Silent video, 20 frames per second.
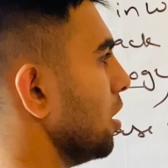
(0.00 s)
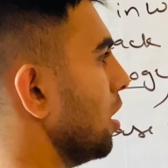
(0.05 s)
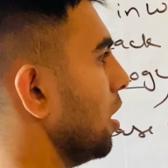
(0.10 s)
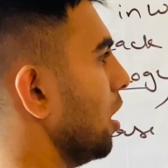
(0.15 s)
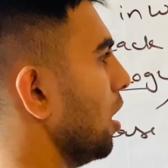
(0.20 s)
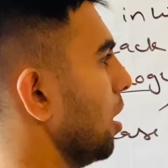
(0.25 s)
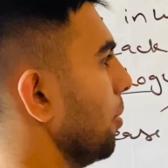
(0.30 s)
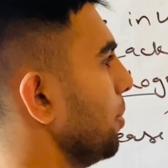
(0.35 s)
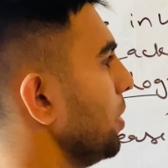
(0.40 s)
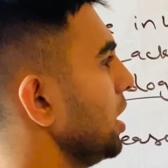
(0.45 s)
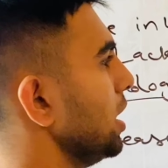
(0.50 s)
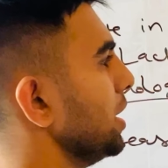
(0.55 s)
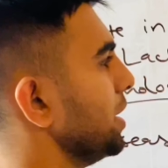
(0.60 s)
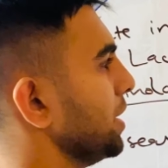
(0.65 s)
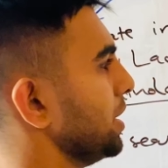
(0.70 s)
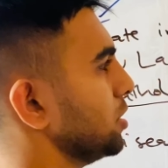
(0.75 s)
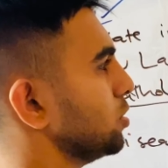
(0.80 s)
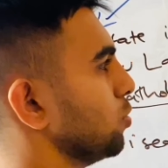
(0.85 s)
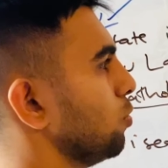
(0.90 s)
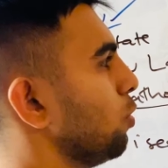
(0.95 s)

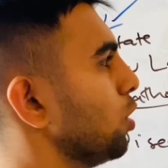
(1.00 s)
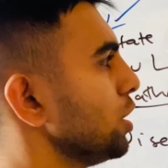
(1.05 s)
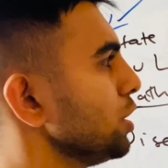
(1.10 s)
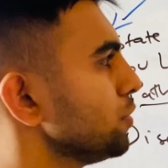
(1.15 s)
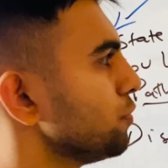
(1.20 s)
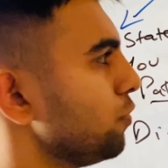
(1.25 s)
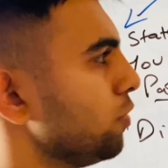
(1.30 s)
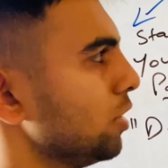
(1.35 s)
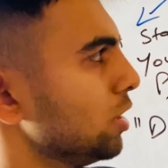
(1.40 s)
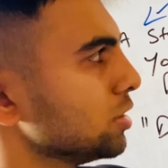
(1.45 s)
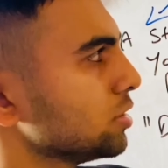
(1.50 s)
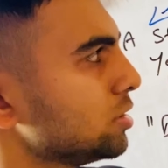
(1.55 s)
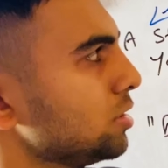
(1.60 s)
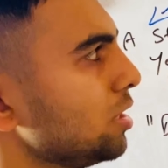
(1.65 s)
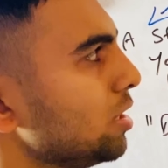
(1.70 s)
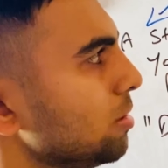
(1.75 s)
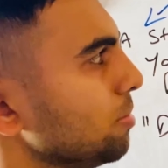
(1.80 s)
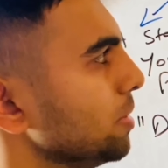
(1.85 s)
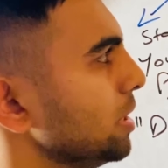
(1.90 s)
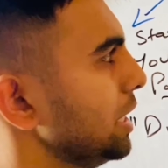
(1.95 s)
ability. So what is
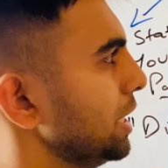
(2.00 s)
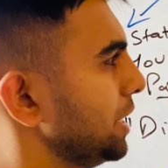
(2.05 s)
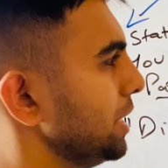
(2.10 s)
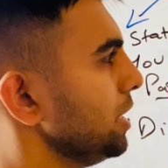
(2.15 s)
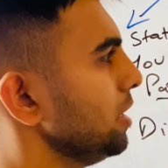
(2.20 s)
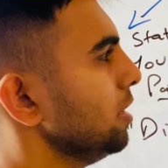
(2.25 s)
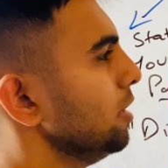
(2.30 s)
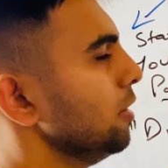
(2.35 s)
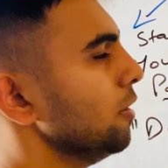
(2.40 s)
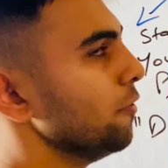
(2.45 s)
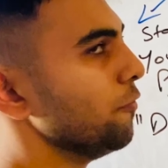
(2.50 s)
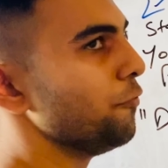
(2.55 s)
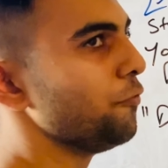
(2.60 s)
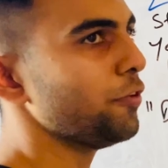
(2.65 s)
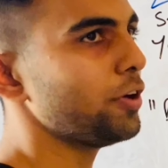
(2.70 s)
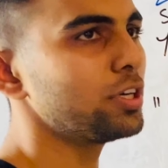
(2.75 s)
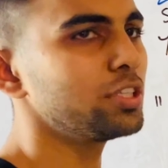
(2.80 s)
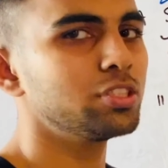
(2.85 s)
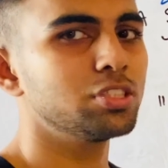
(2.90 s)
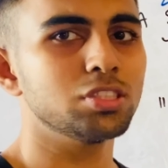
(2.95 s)
functional ability?
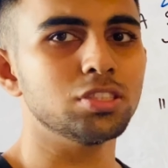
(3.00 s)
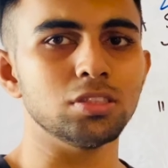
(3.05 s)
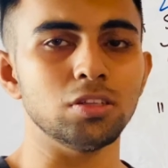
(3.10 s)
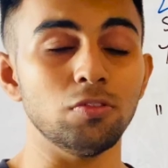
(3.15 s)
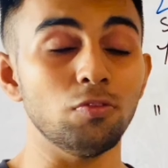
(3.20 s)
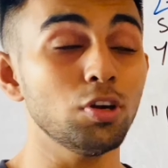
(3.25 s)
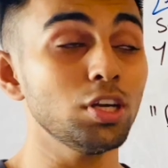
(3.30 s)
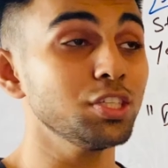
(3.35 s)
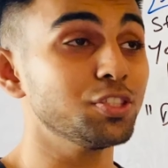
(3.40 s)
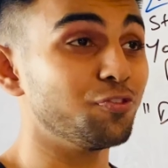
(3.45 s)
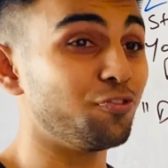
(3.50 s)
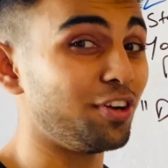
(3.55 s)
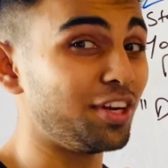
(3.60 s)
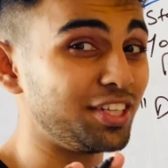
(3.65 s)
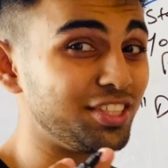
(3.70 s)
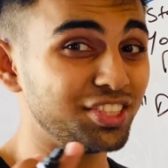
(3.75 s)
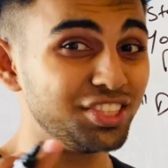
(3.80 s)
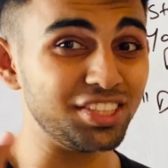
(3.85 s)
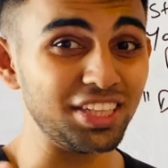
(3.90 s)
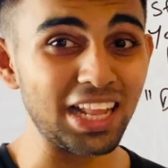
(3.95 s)
What is
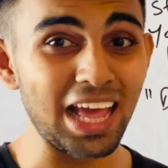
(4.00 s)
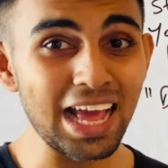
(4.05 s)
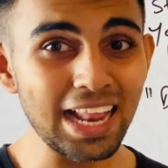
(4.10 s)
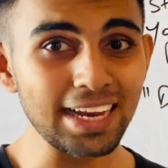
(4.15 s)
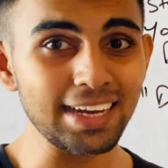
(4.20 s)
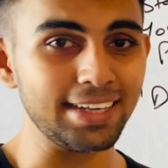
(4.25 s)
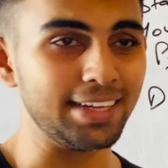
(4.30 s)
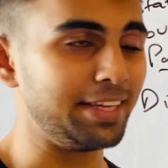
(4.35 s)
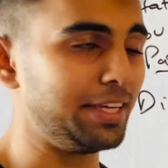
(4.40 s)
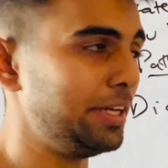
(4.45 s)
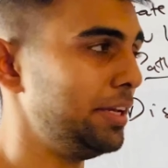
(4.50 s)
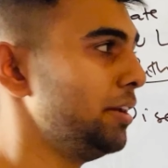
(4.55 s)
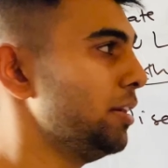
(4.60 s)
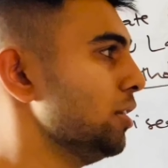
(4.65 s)
functionality?